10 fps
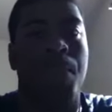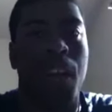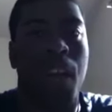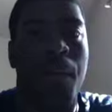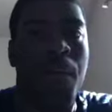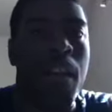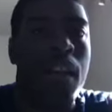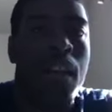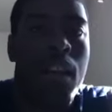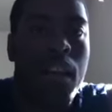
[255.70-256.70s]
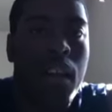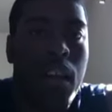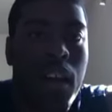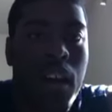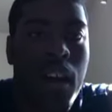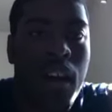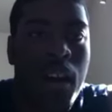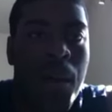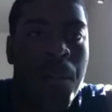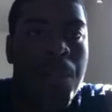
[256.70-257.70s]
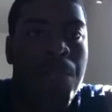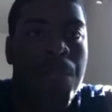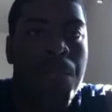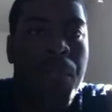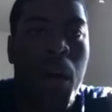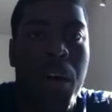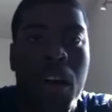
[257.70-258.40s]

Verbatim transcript: yeah um now when